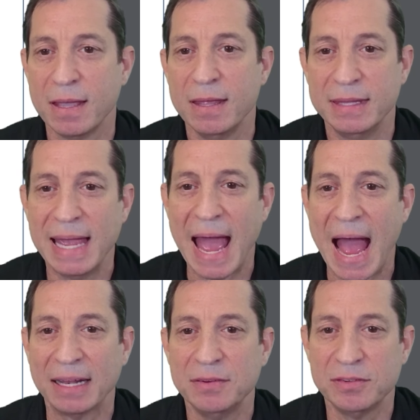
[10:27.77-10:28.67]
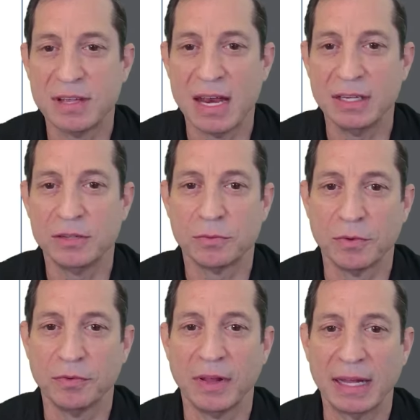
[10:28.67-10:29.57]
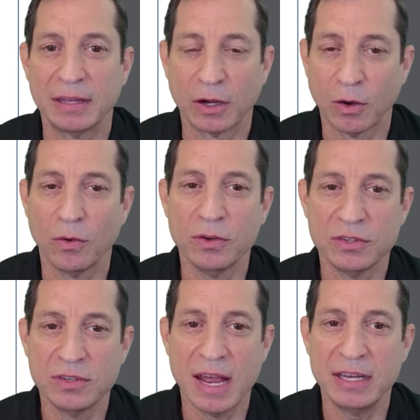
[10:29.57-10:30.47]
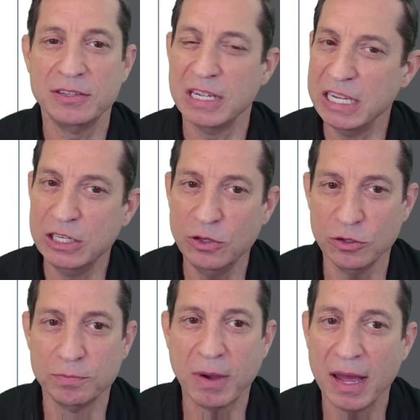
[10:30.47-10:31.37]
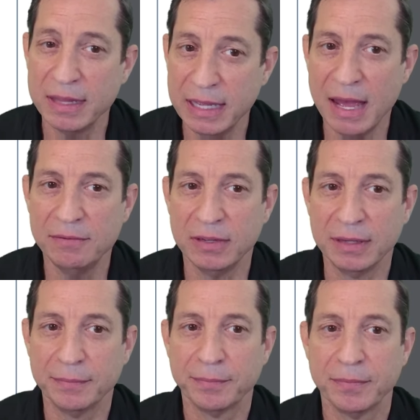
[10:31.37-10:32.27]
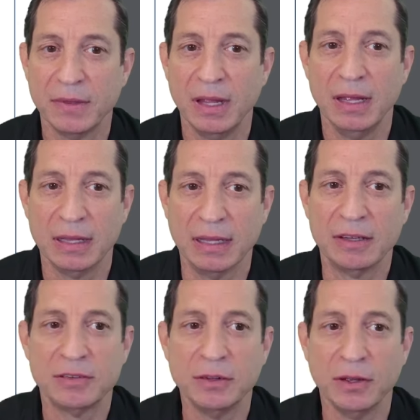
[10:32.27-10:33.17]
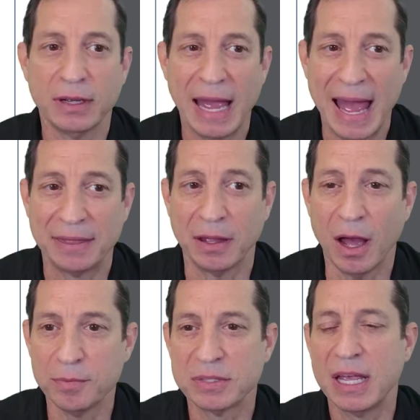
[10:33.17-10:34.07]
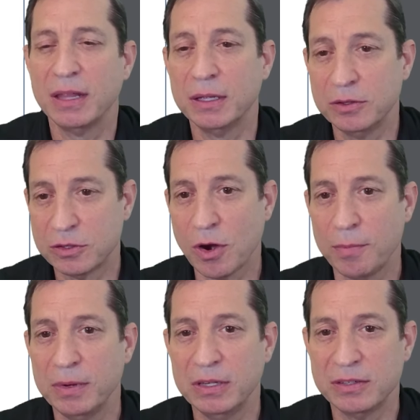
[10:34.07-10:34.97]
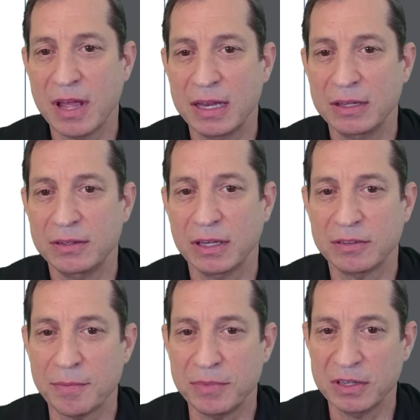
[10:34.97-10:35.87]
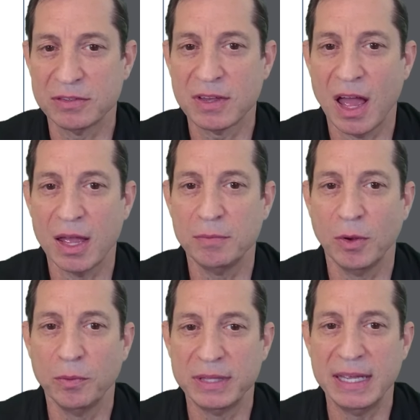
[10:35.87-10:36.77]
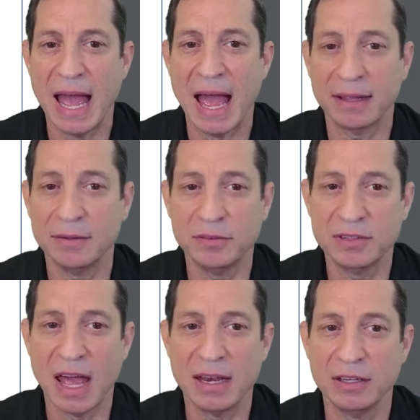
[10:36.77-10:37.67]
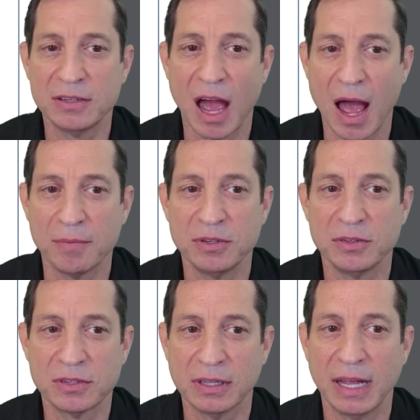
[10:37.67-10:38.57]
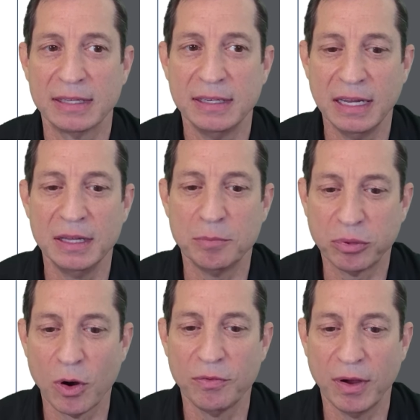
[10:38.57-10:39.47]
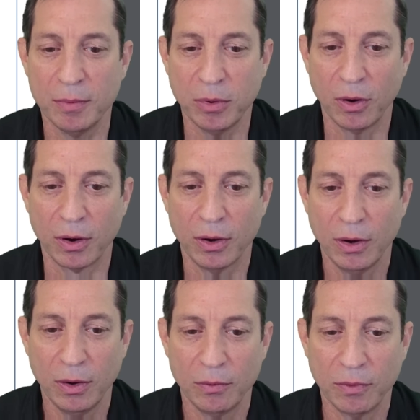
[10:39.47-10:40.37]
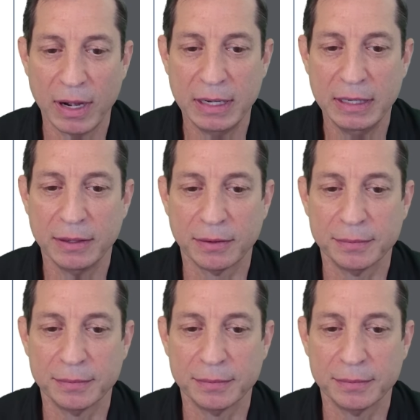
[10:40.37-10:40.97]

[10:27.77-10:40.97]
The active settings reflect the current settings in use by the Envy. Let's look at the upscaling and sharpening settings, except this time with the active settings option selected in the profile bar, right here.